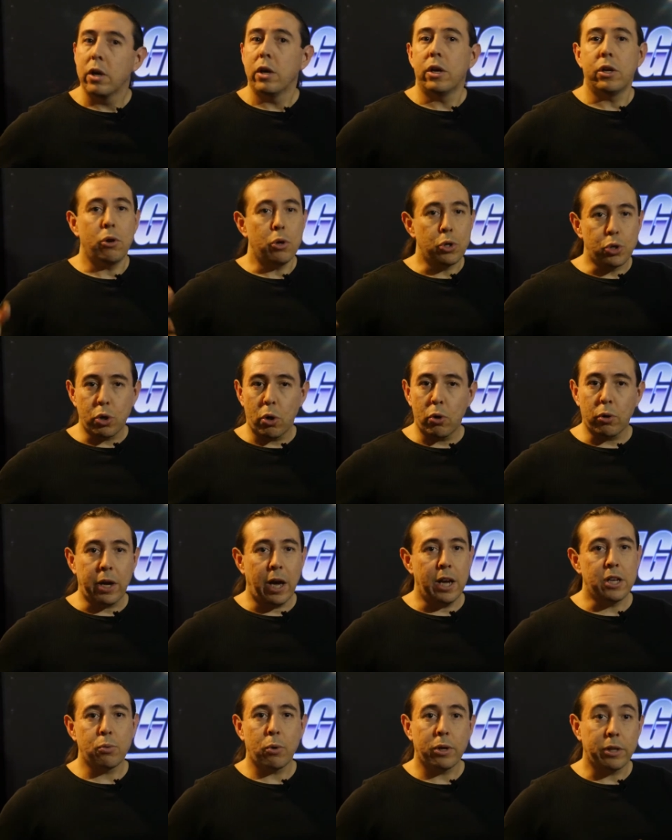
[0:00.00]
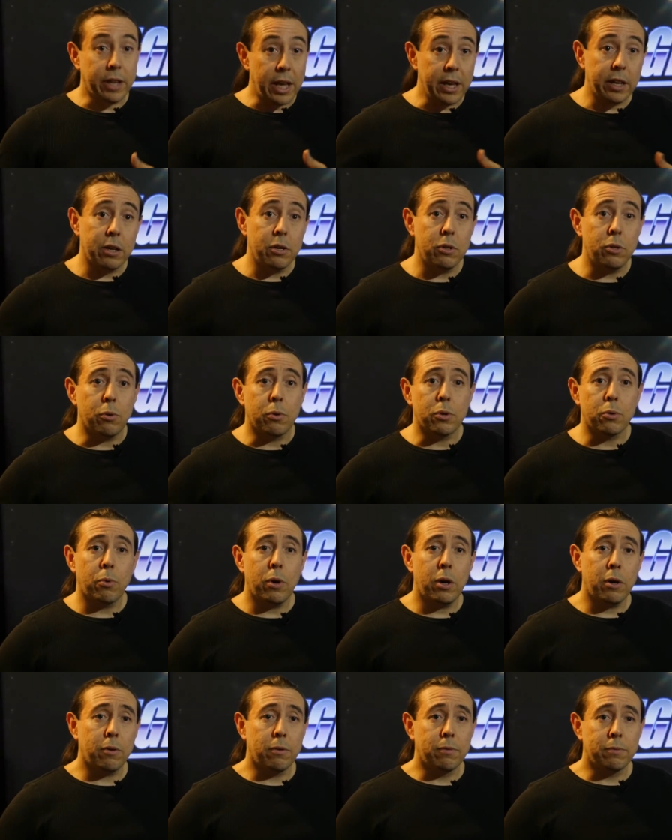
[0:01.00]
you know, showcase what they can do as
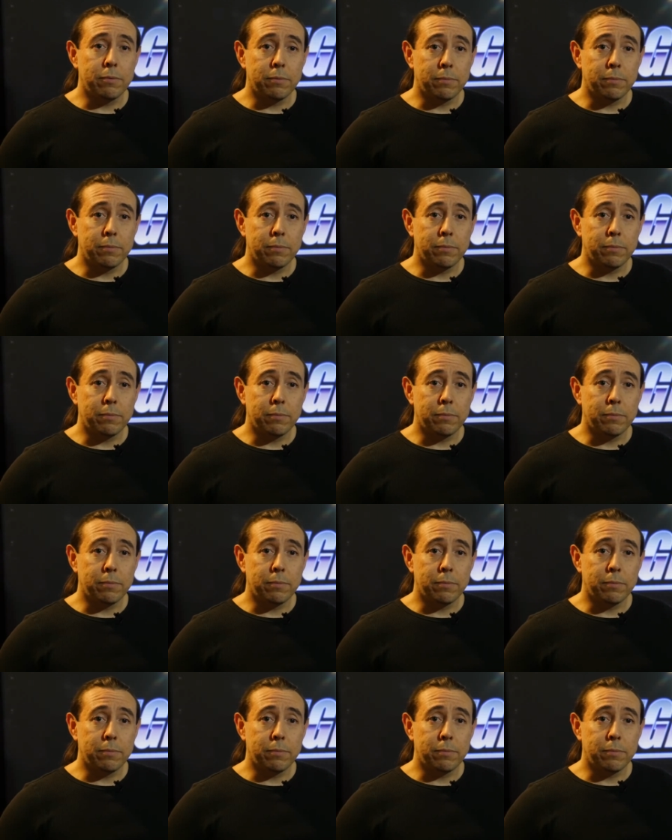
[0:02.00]
well.